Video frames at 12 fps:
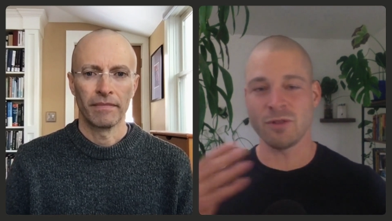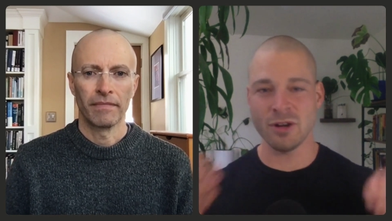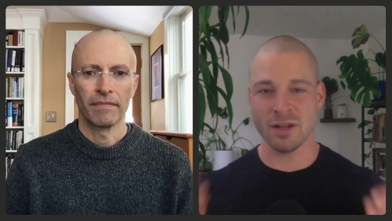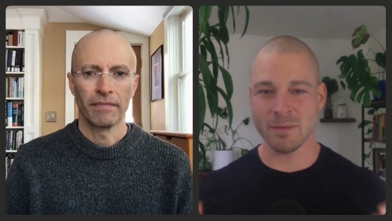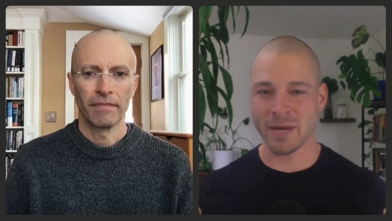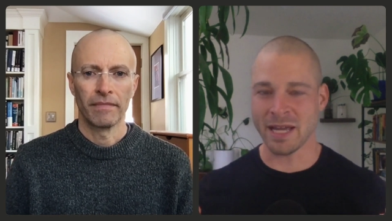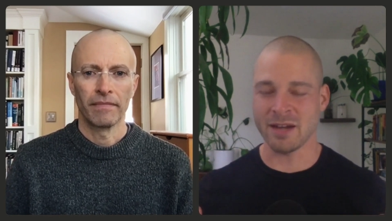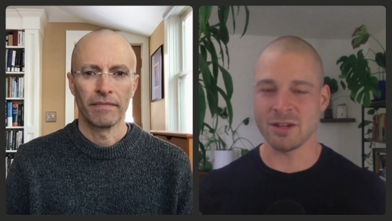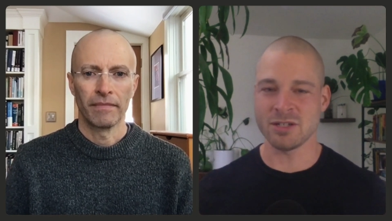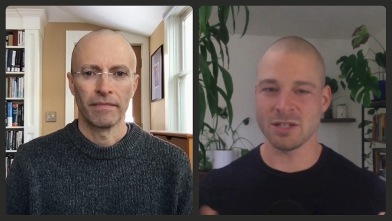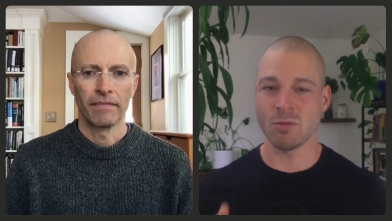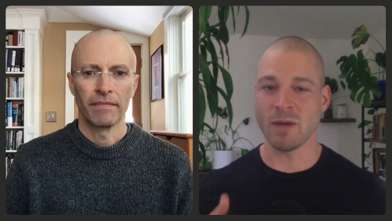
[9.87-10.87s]
Speaker 1: diverting
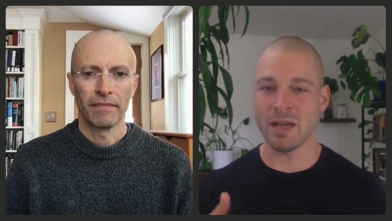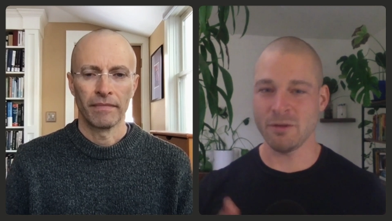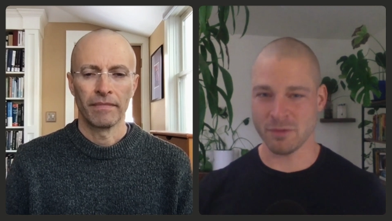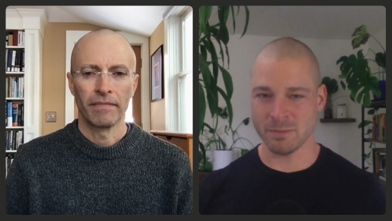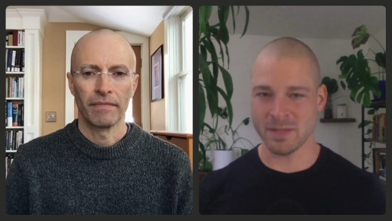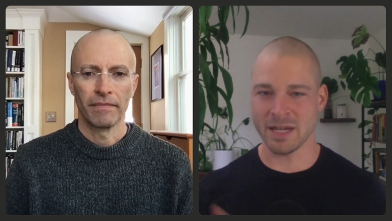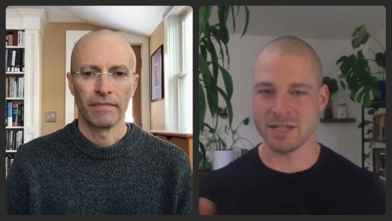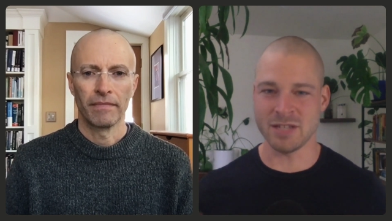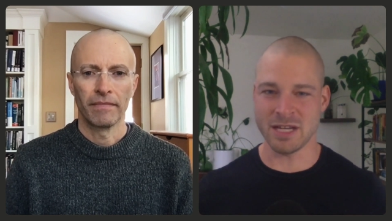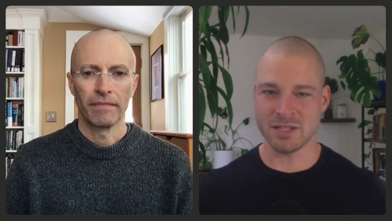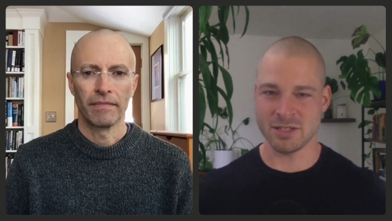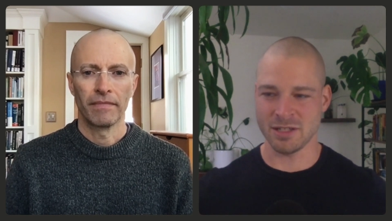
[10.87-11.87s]
my energy away
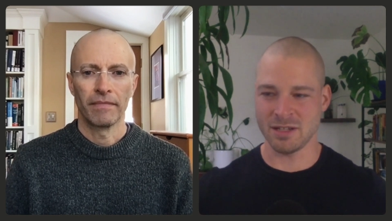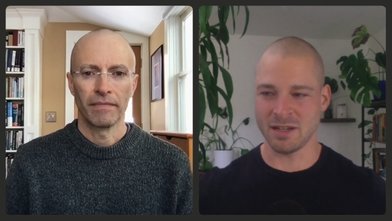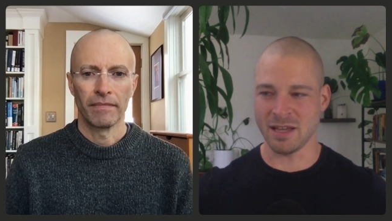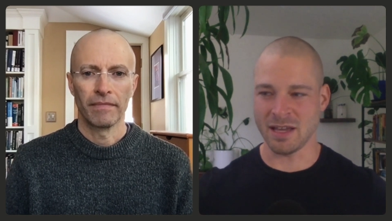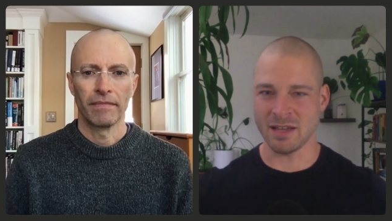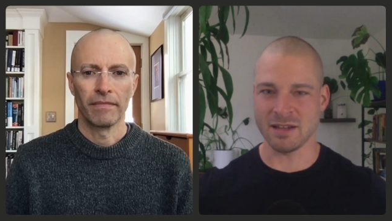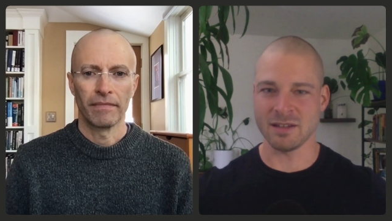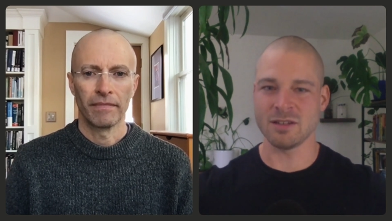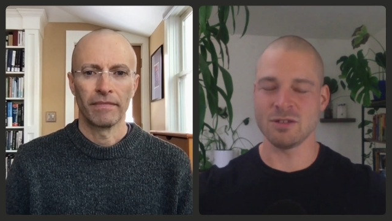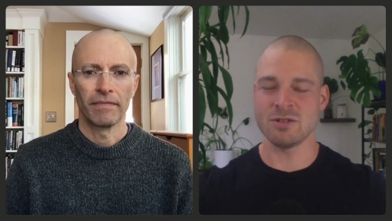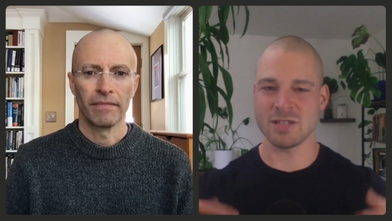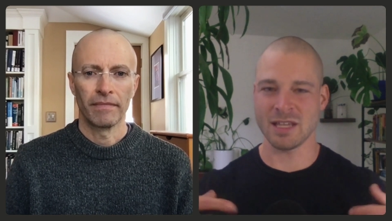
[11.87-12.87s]
from digestion
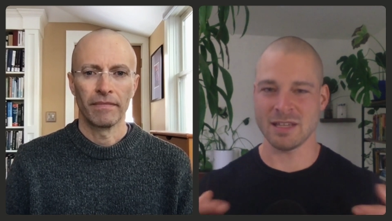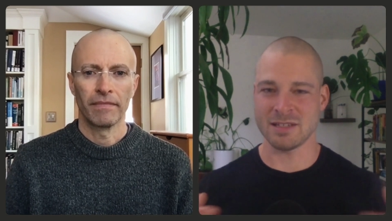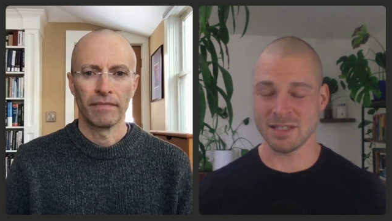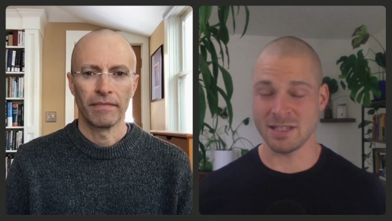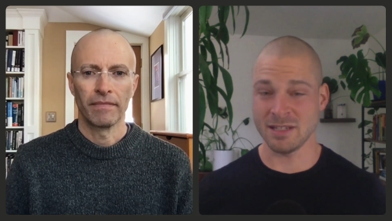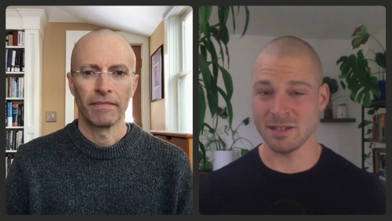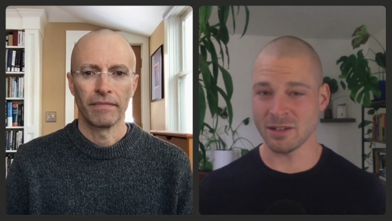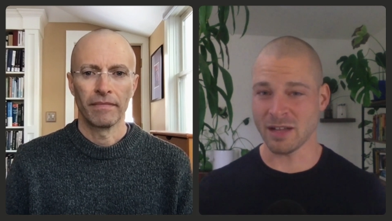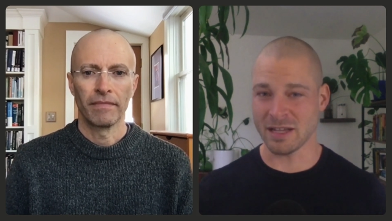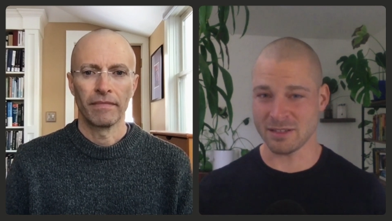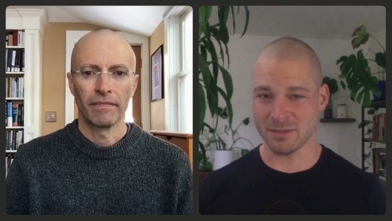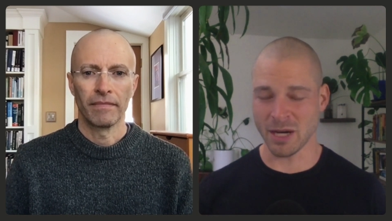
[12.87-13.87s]
and using it to
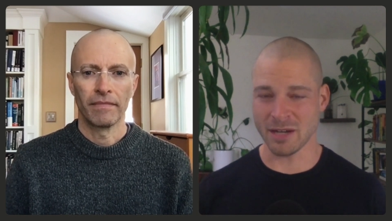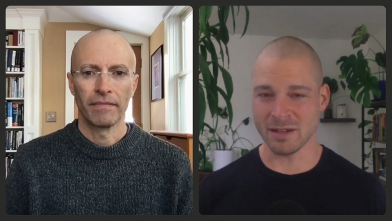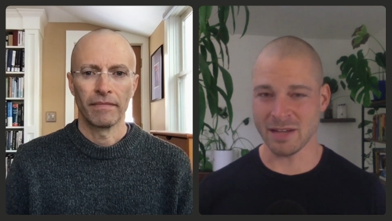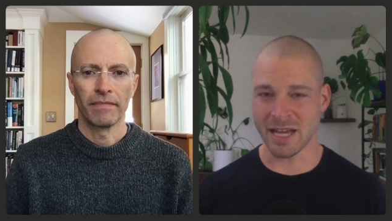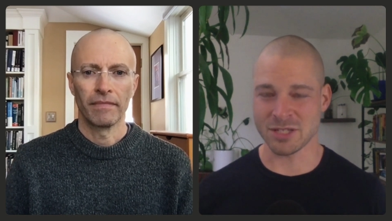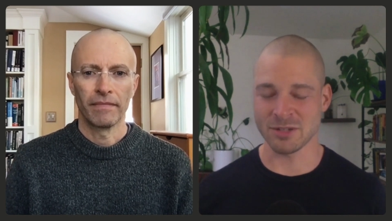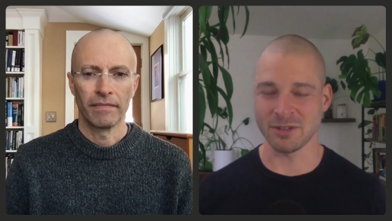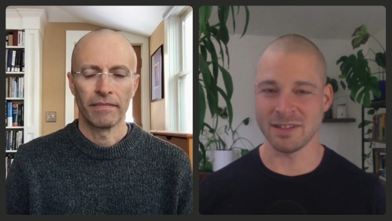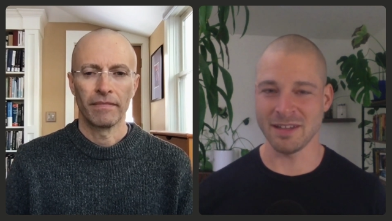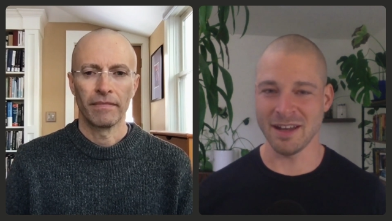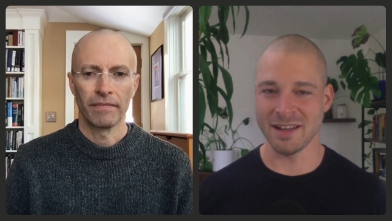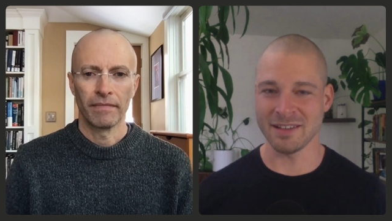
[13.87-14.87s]
heal as the body
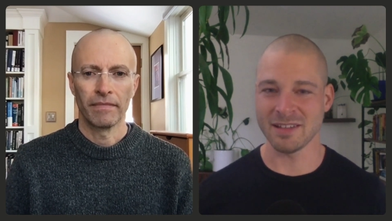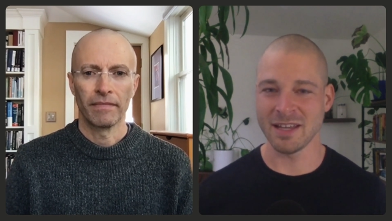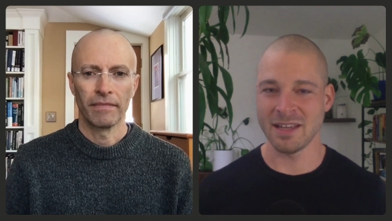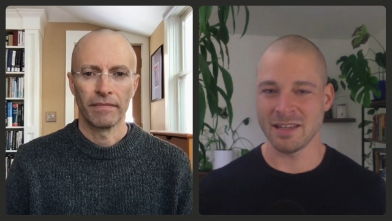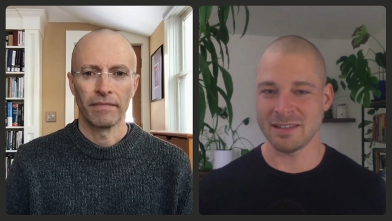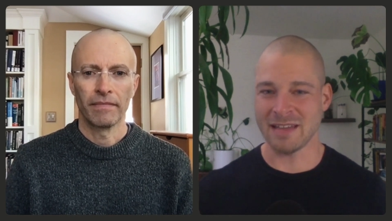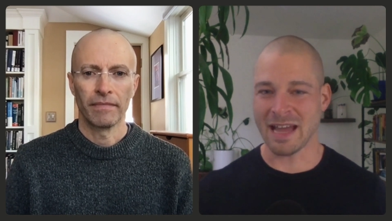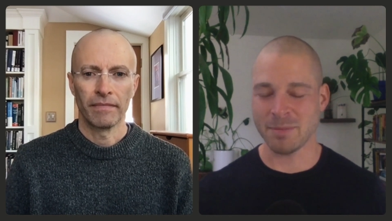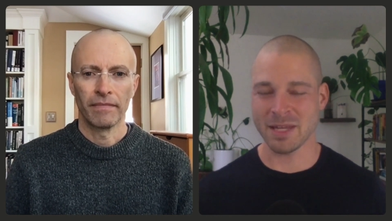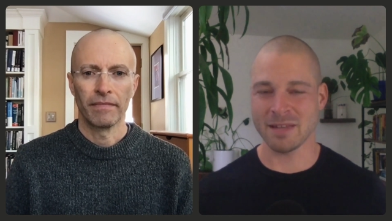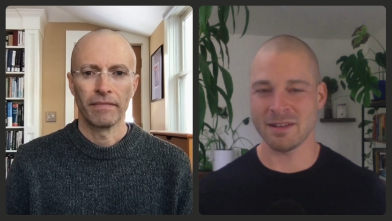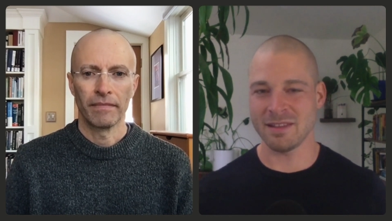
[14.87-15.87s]
naturally does,
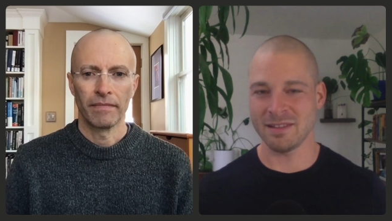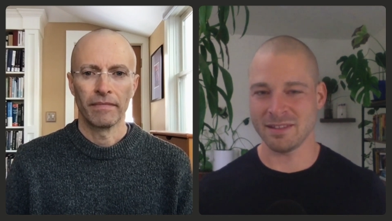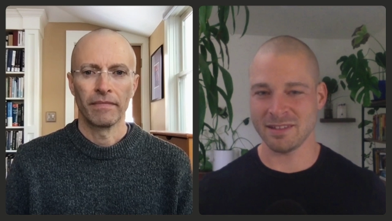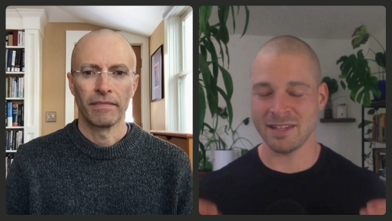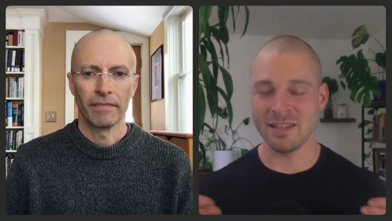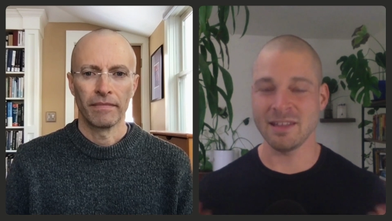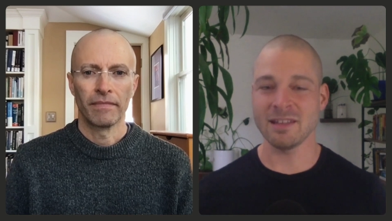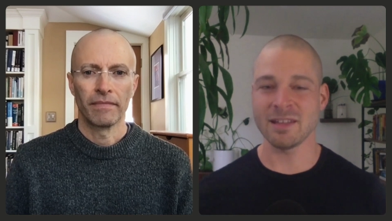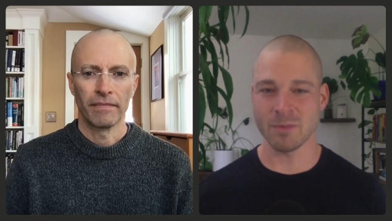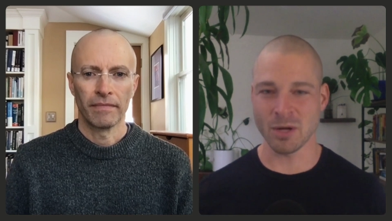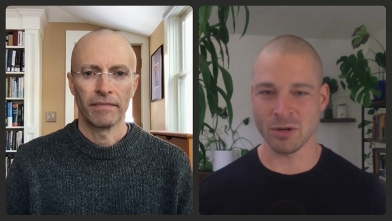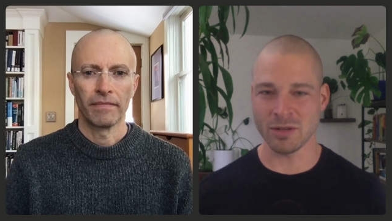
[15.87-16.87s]
tapping into this
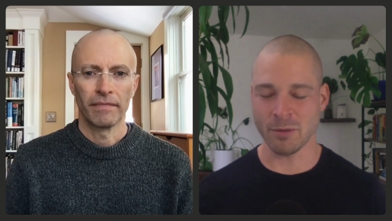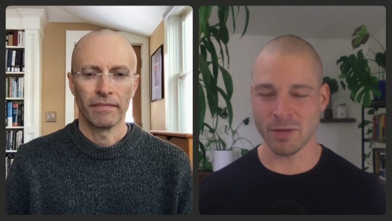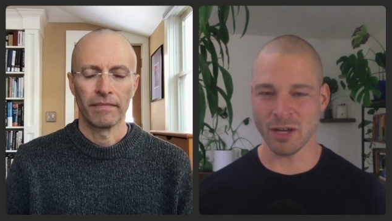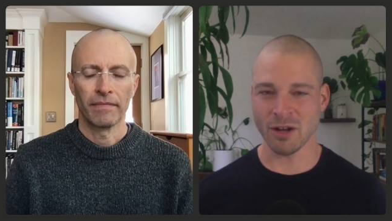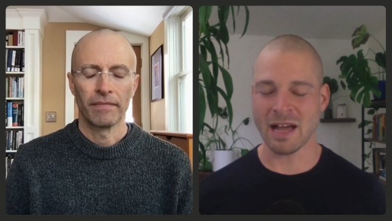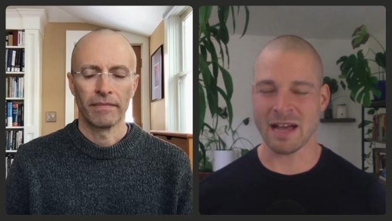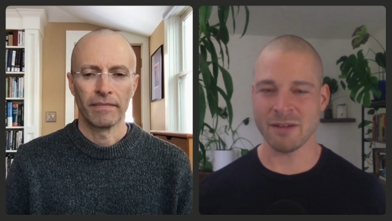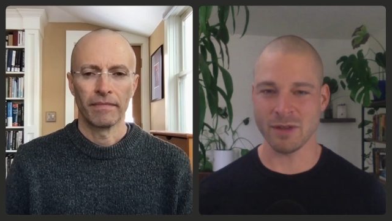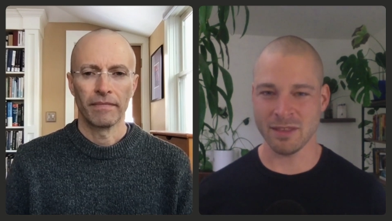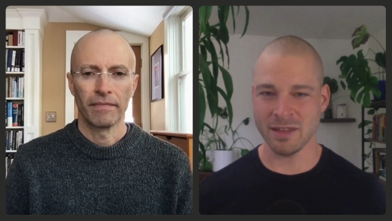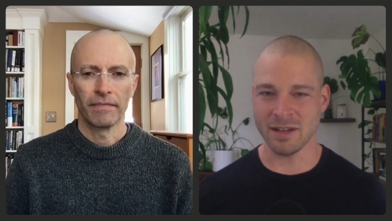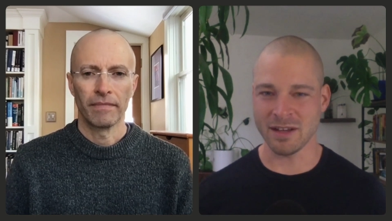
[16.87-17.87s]
healing mode that we
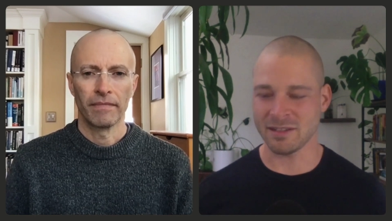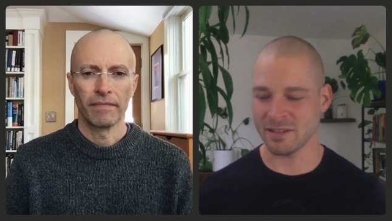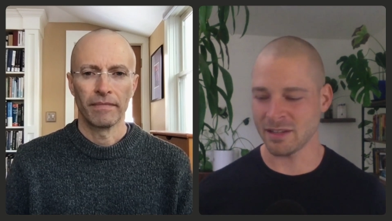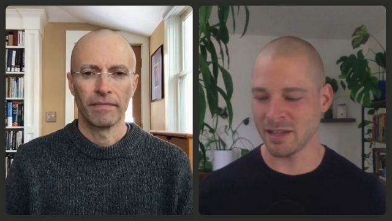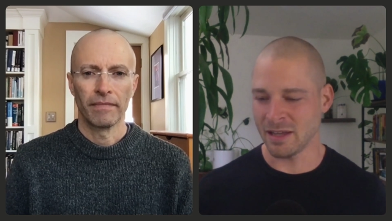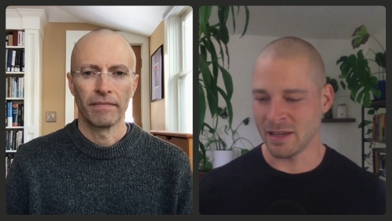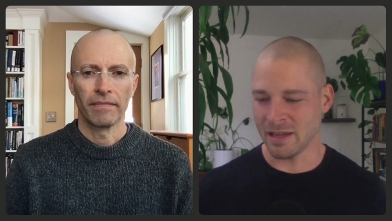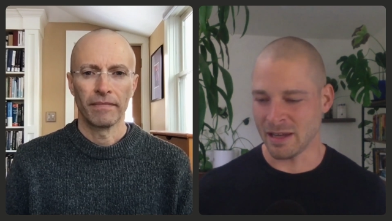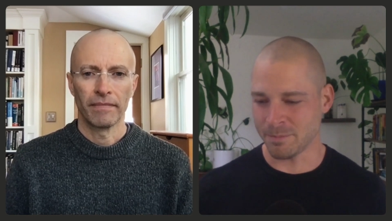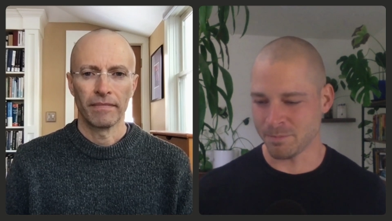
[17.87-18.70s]
all have within us.